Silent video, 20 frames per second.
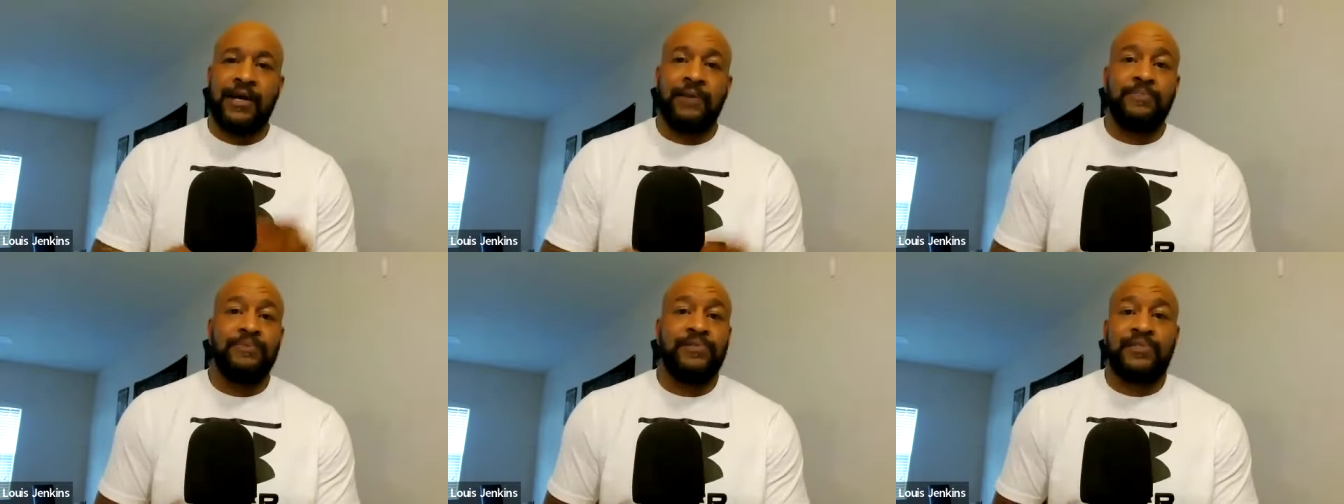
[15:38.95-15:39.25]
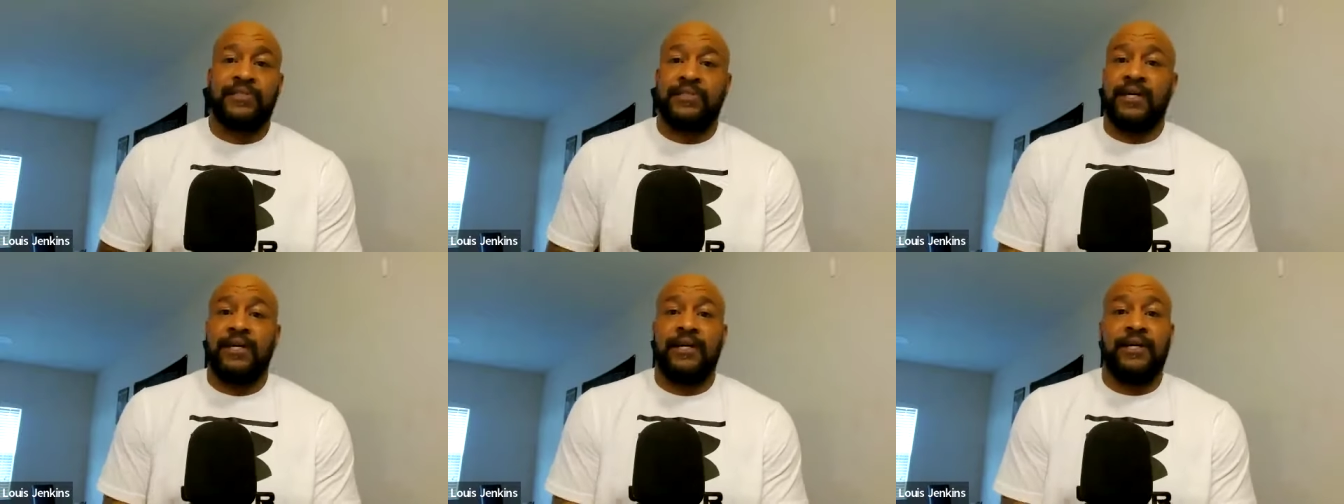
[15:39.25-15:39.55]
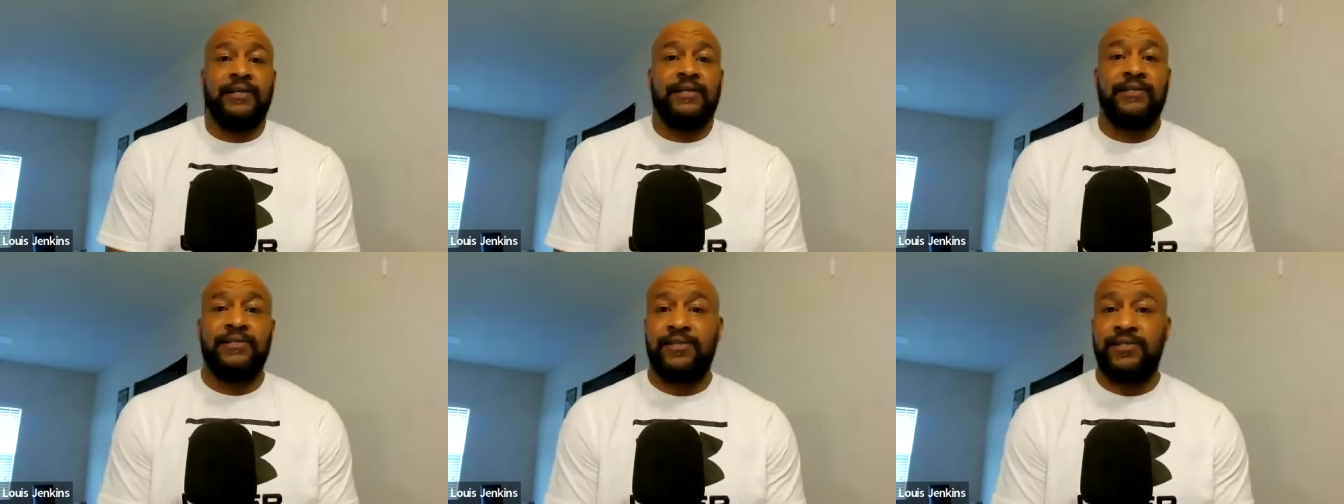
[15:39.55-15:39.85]
I'm
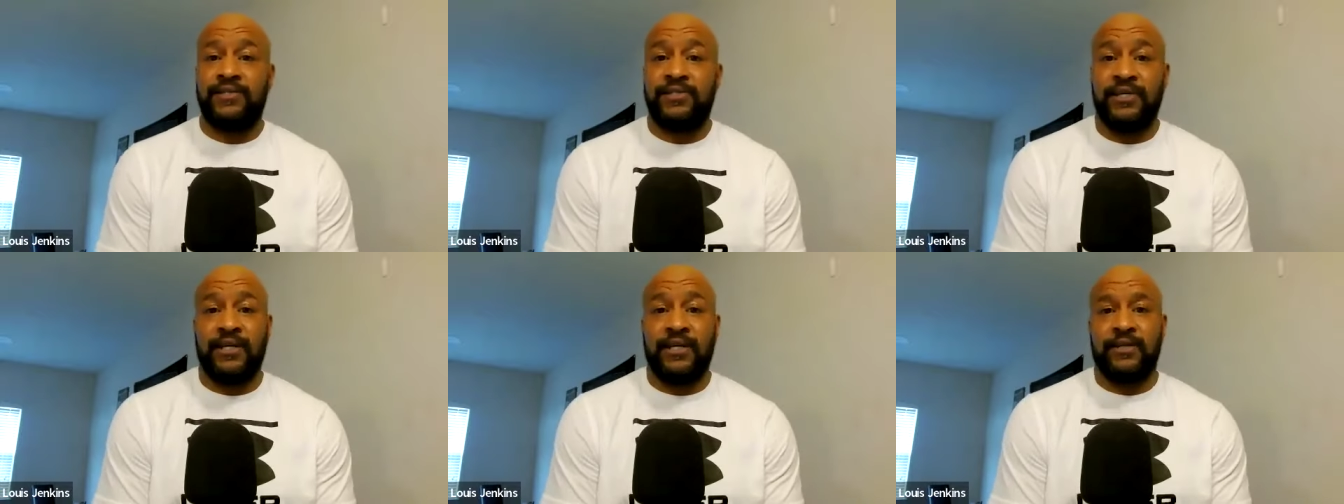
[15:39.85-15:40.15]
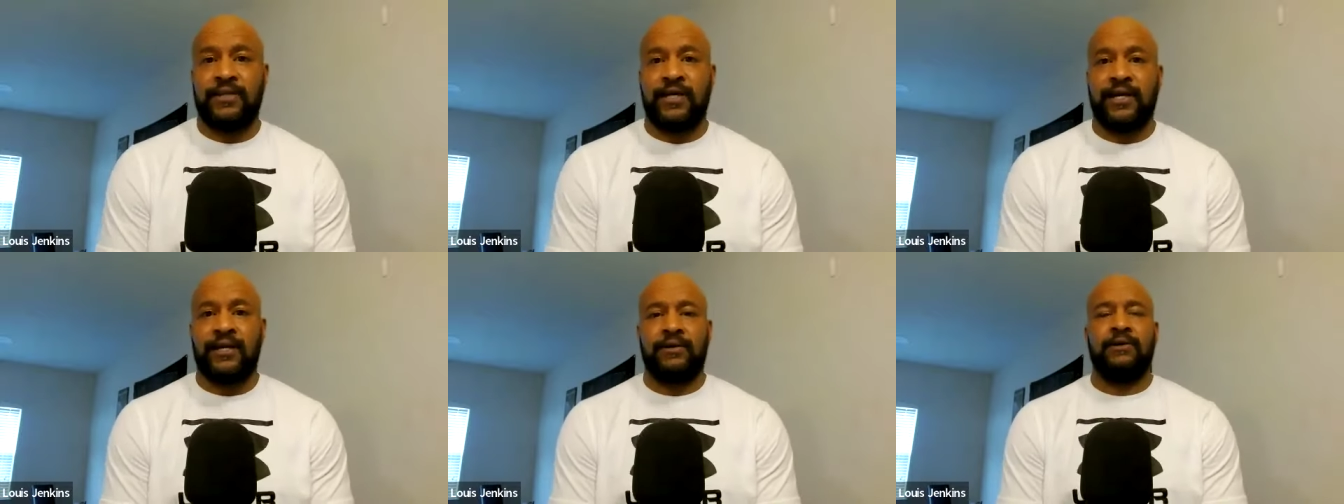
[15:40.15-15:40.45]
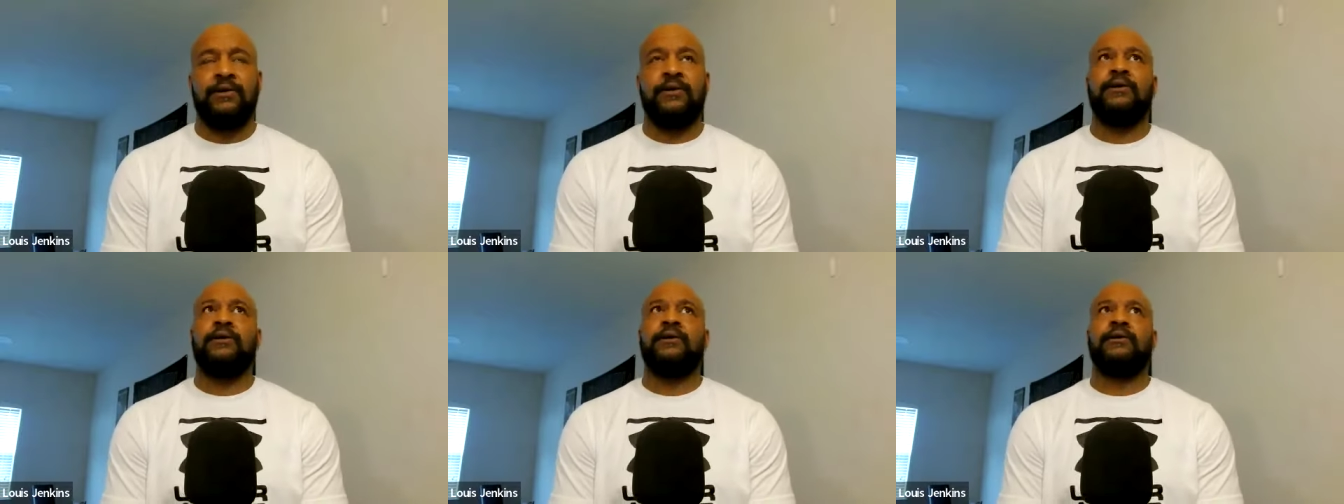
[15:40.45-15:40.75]
scared as shit. Like,
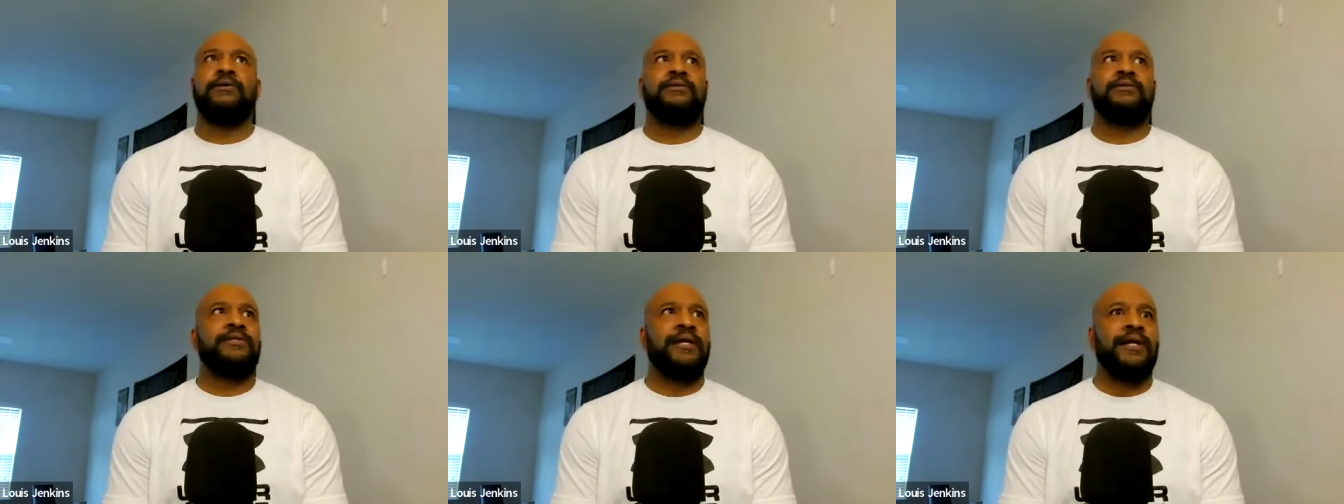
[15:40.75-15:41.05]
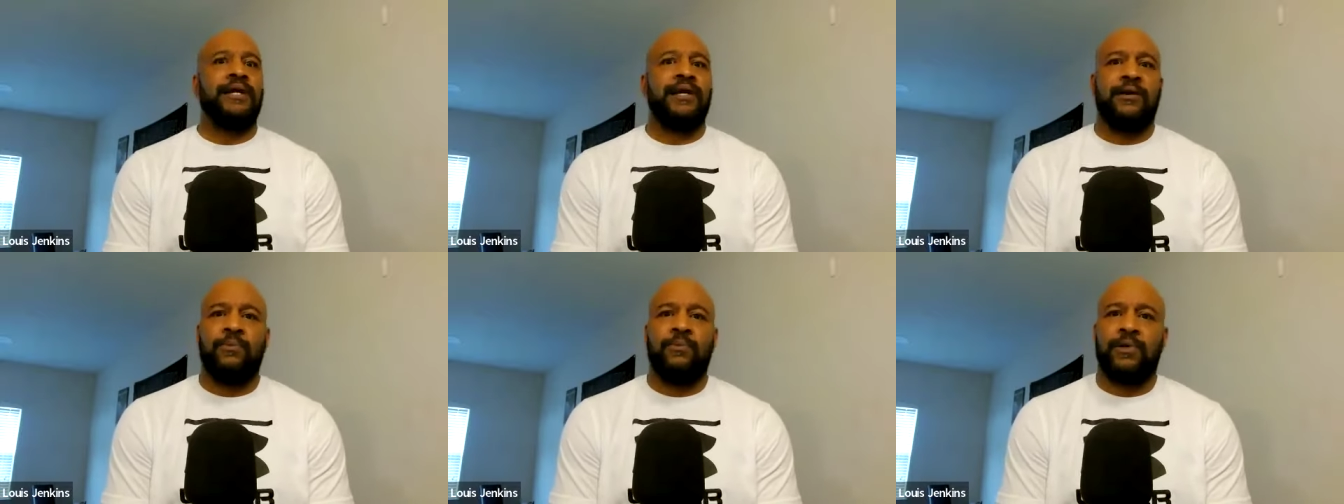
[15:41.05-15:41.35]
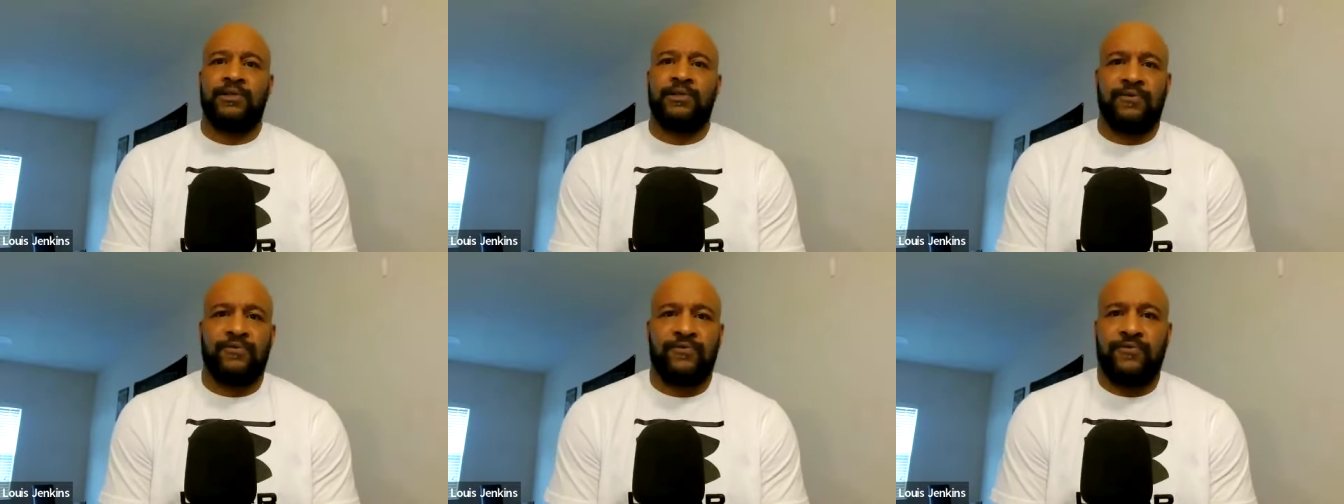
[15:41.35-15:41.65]
oh damn,
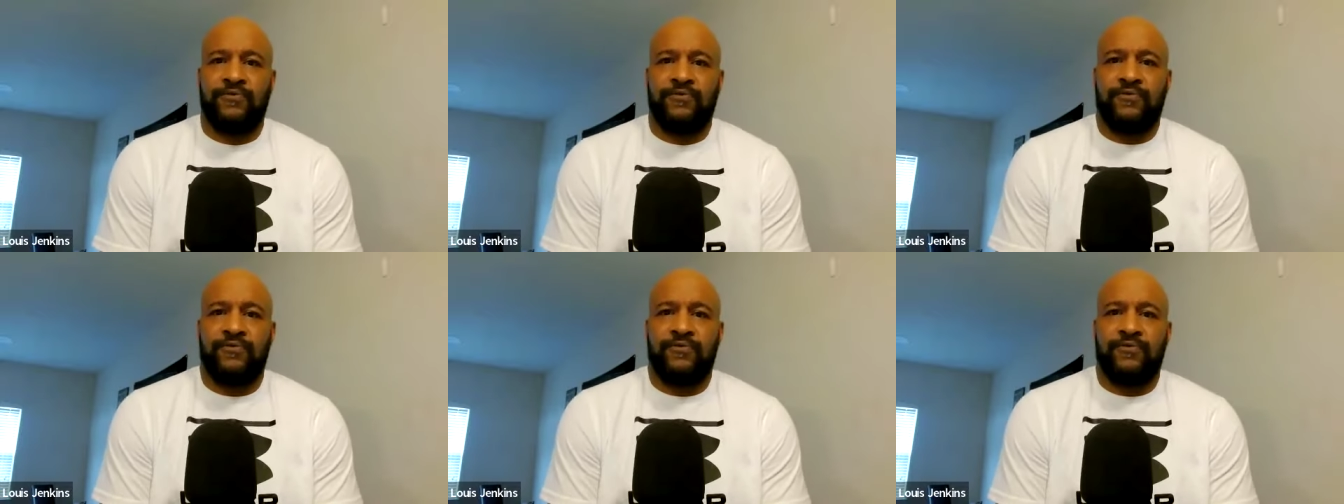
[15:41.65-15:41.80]
what the